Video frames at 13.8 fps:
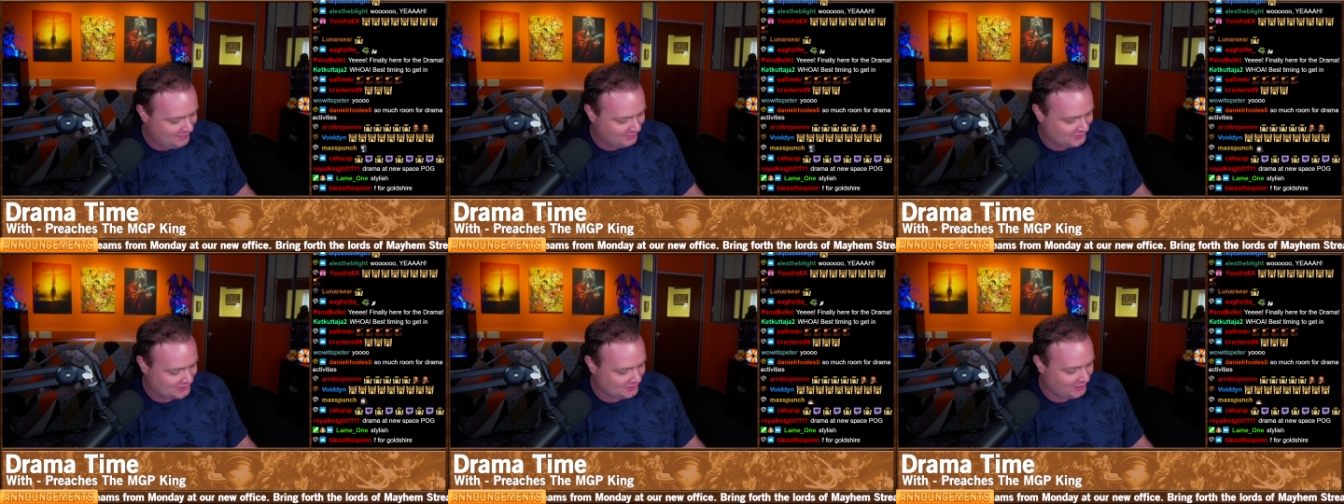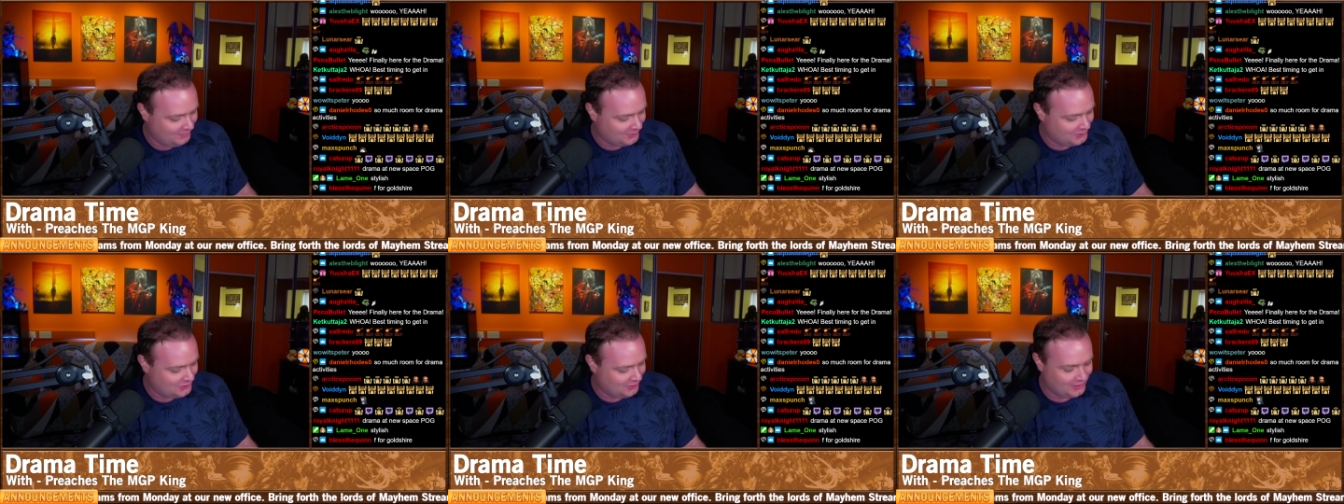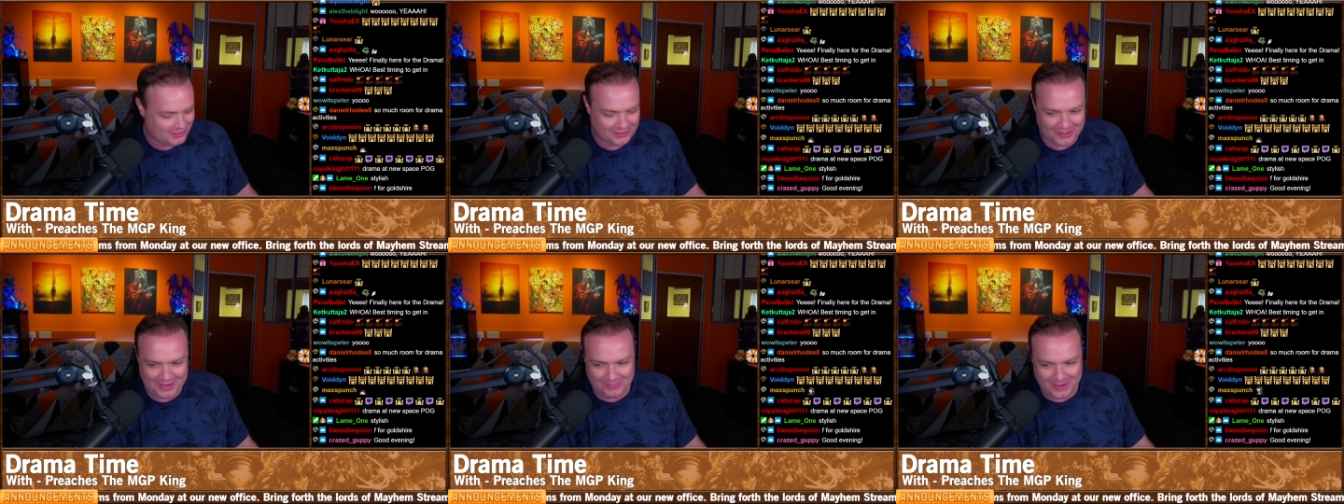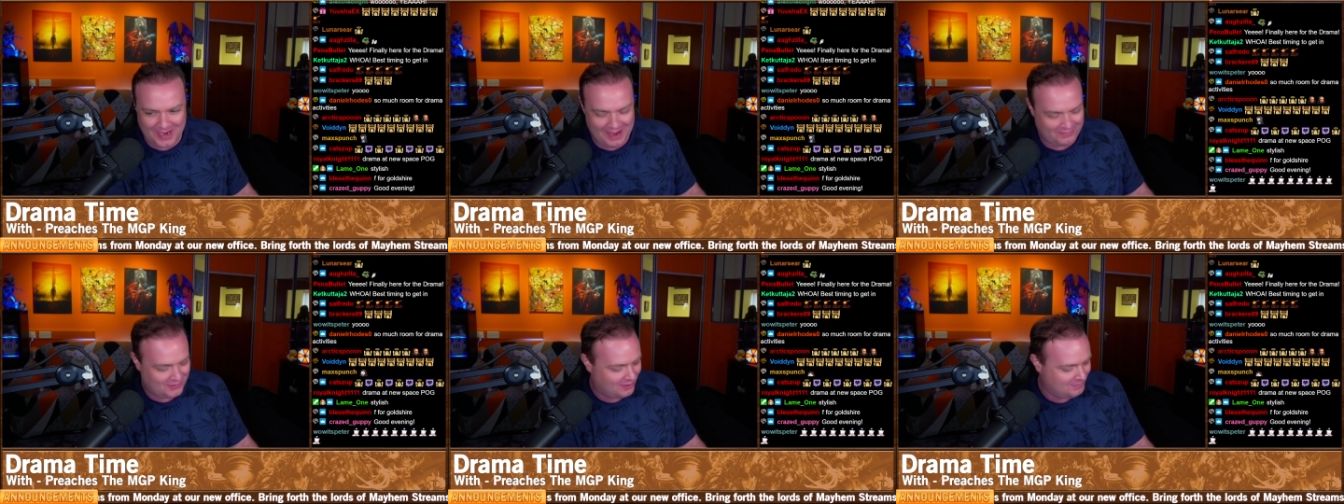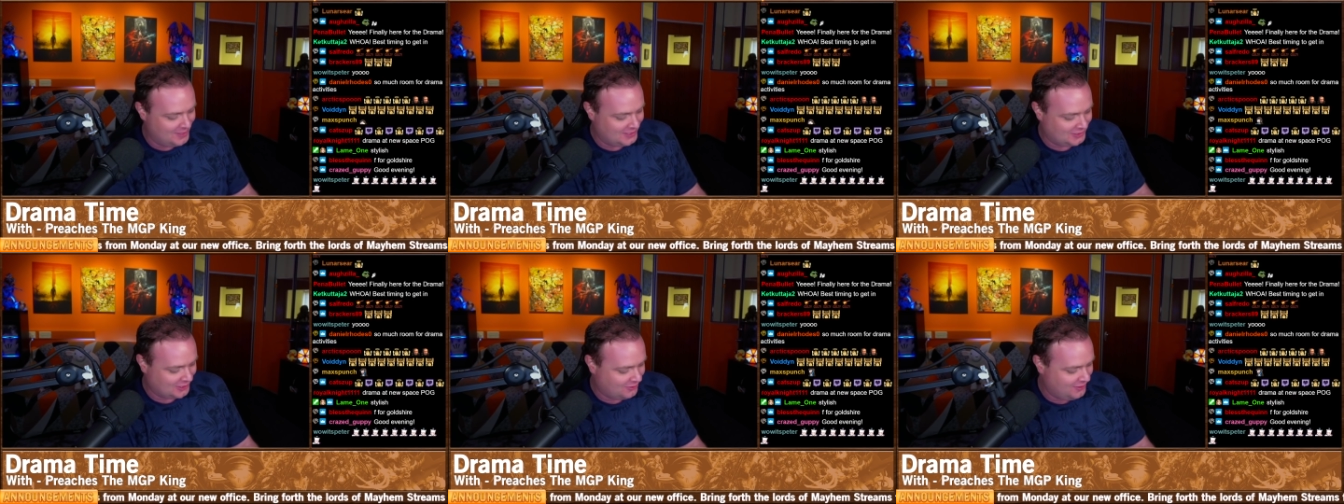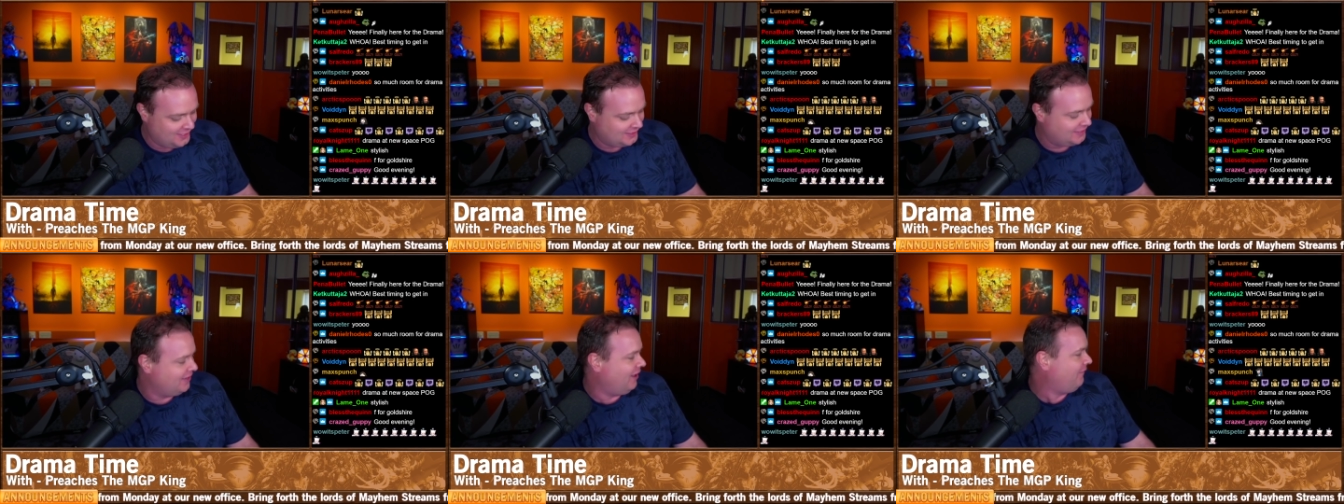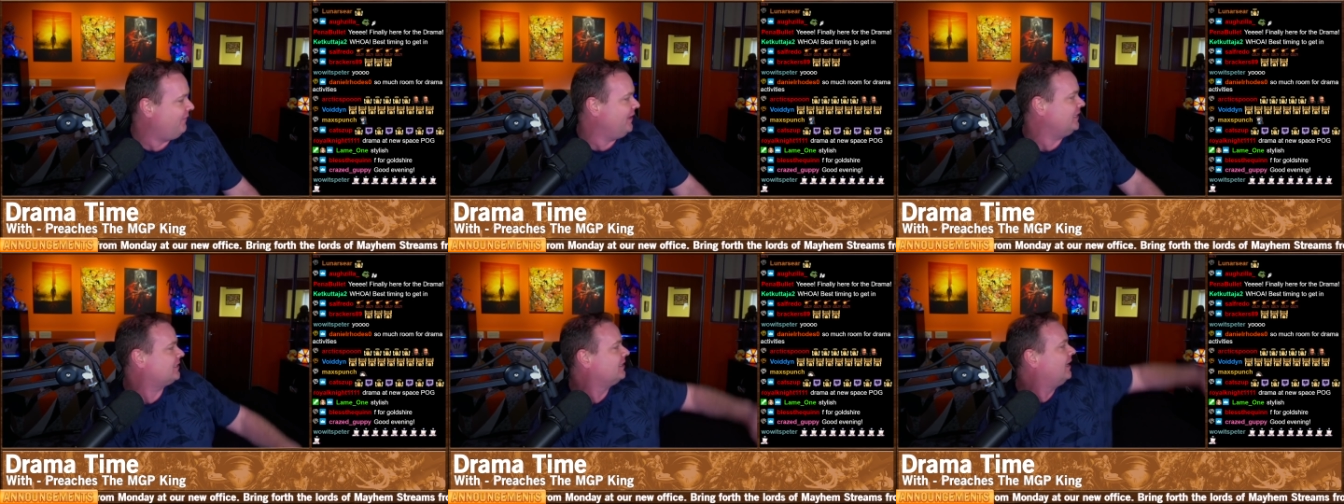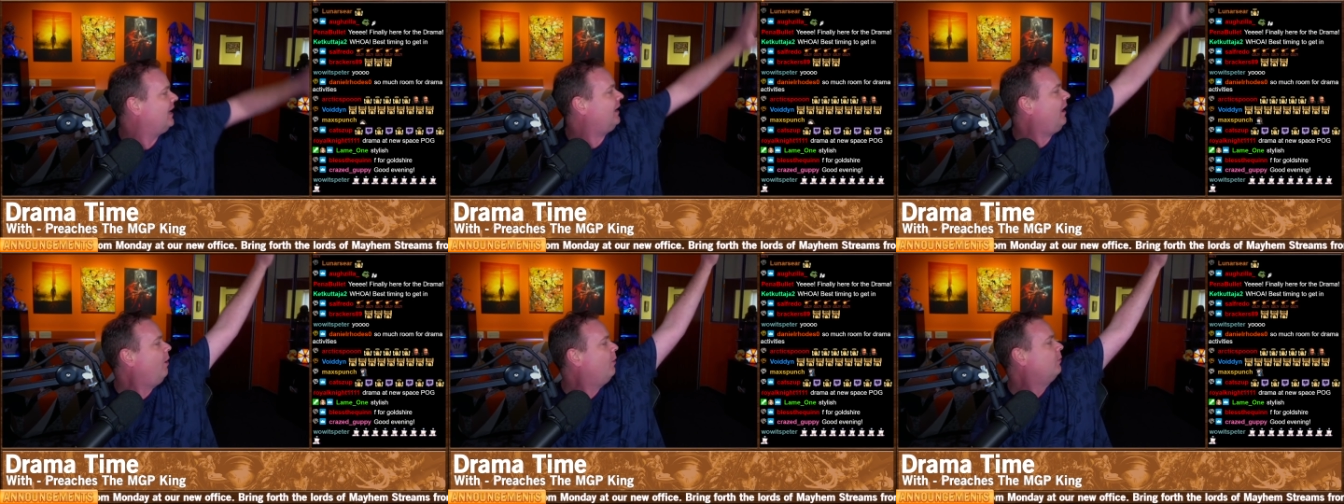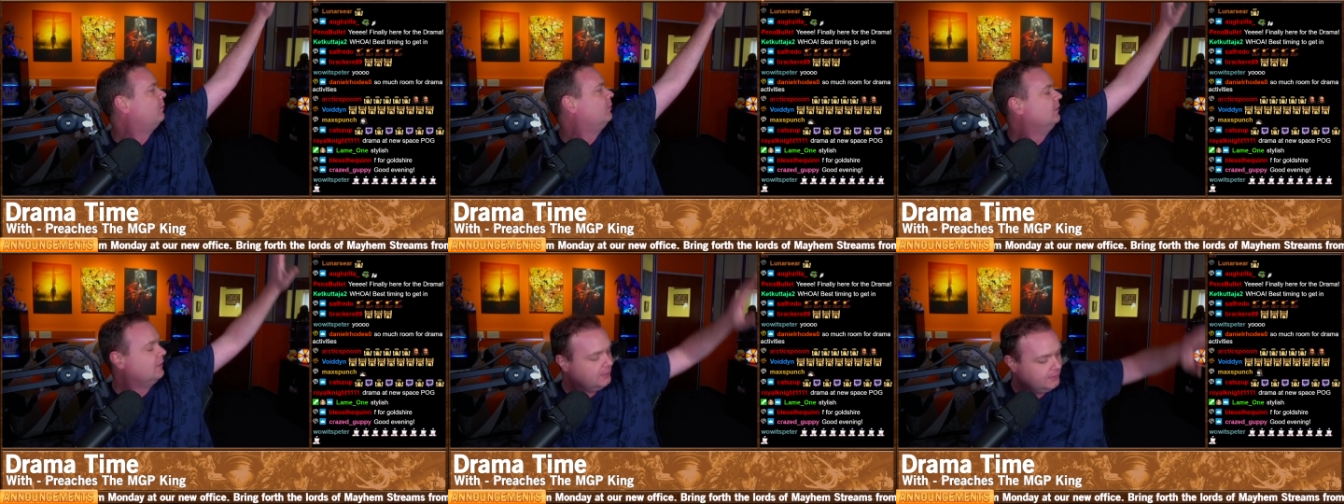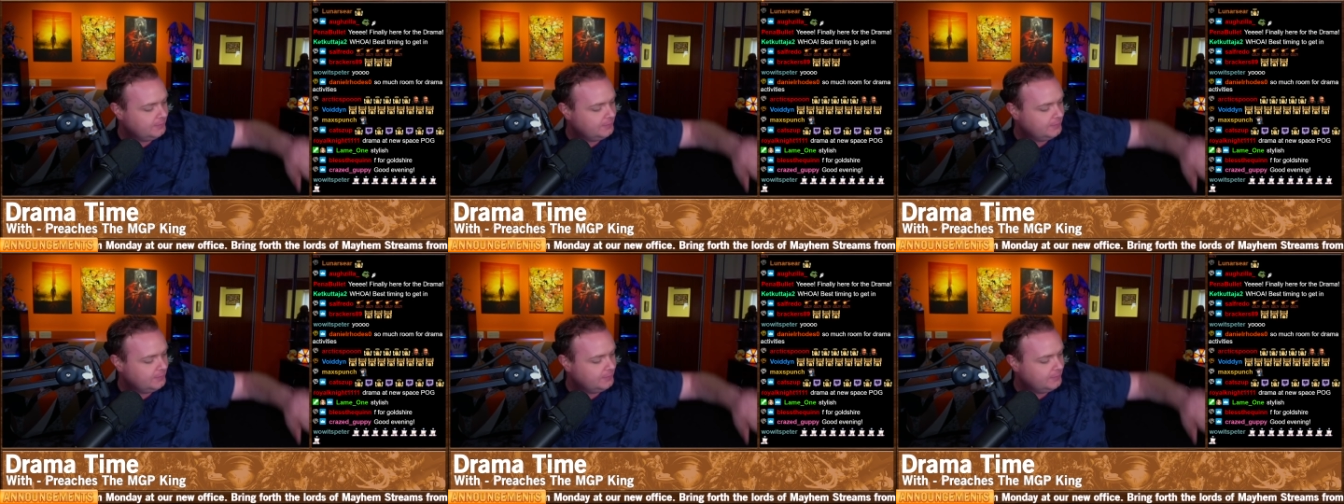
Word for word: We've slowly but surely done it. We have got Mr. Chris in the office. Hello.